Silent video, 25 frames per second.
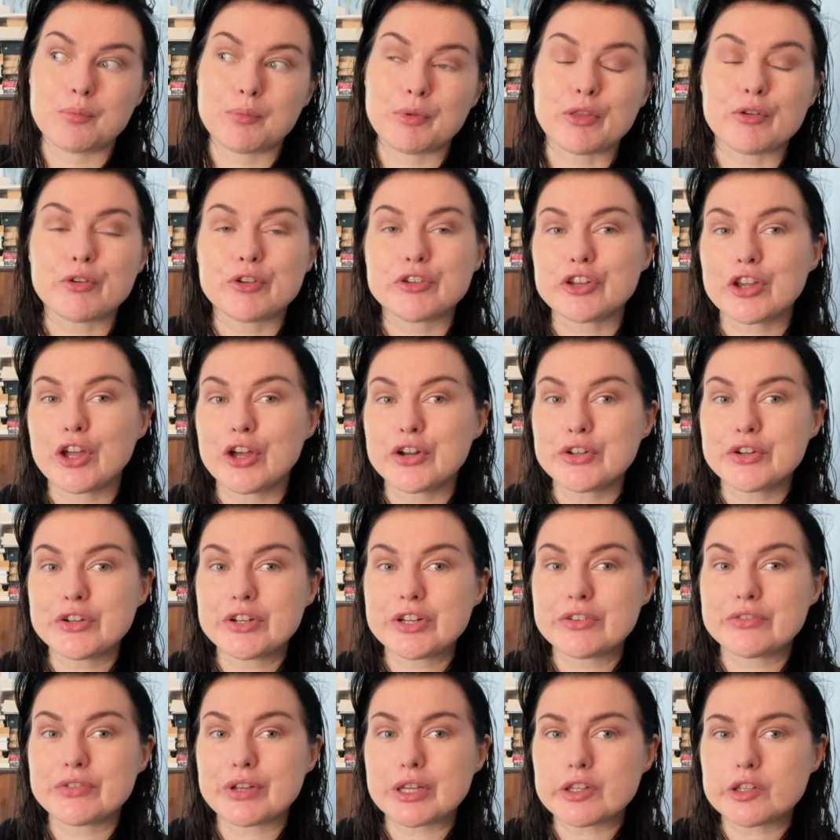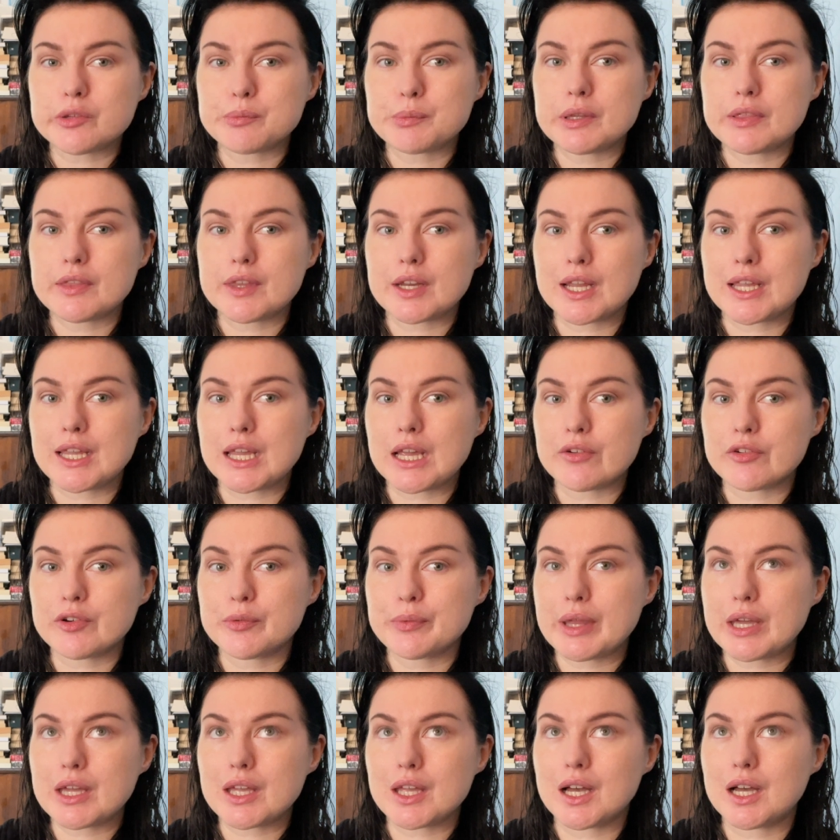But the return on investment that I get from
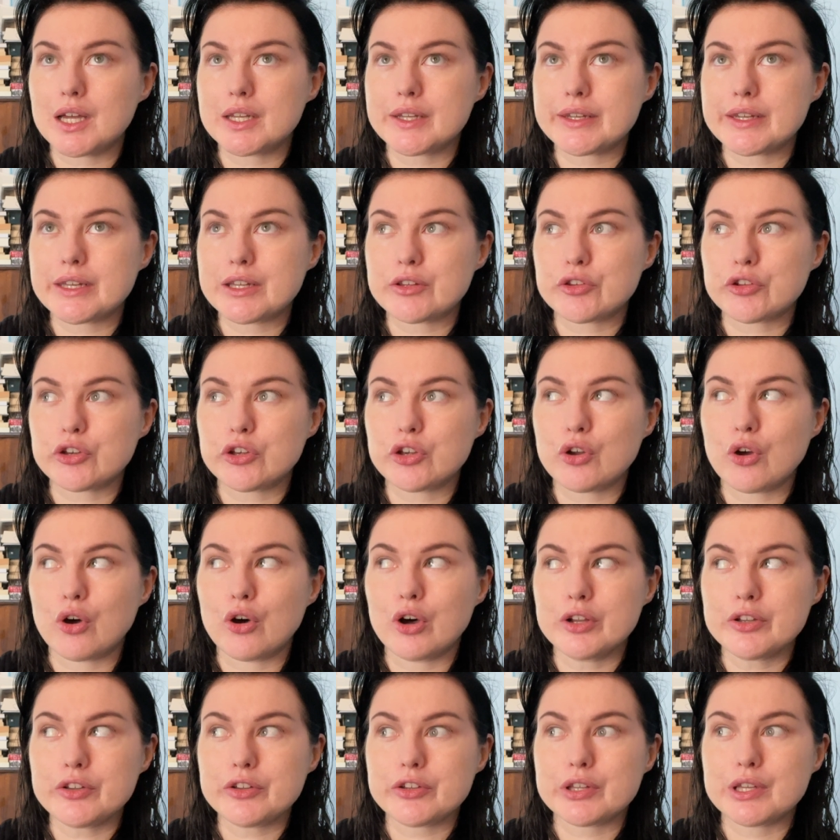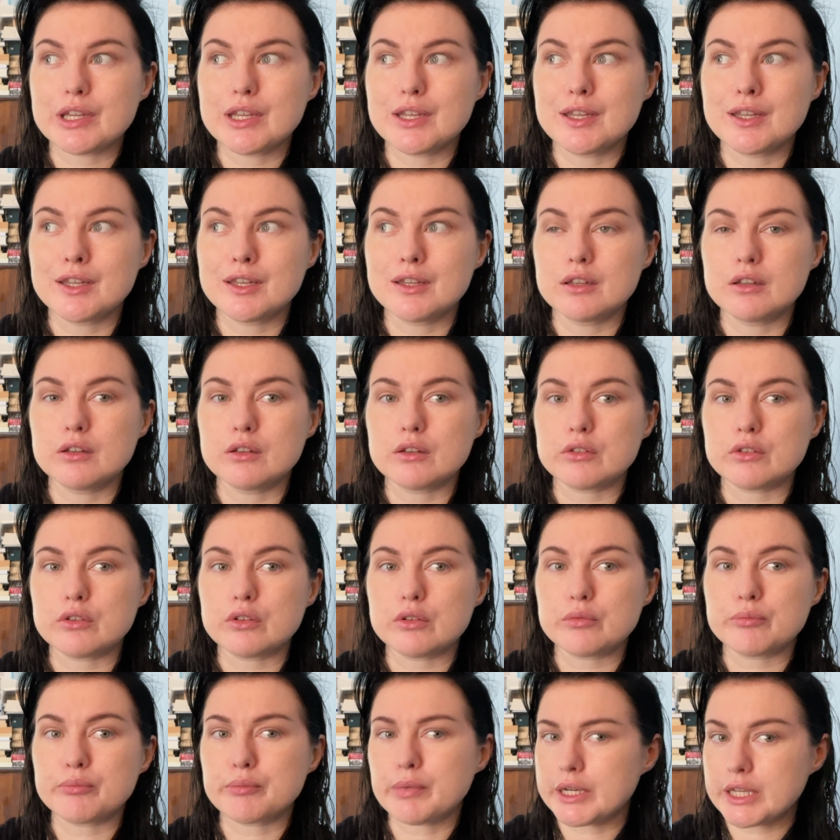that garden is not
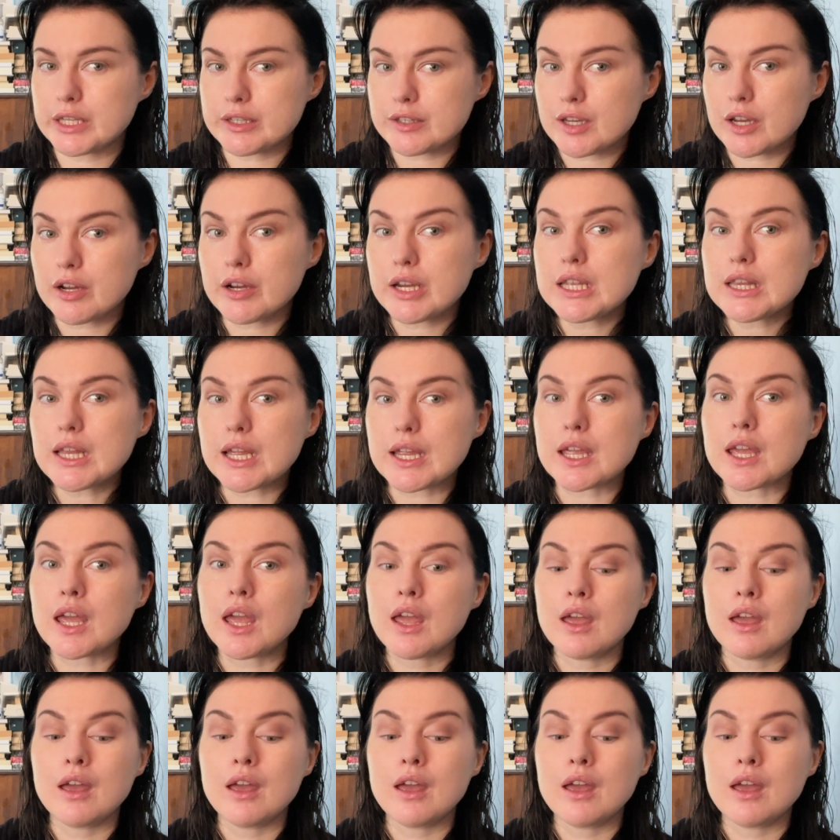monetary. Like,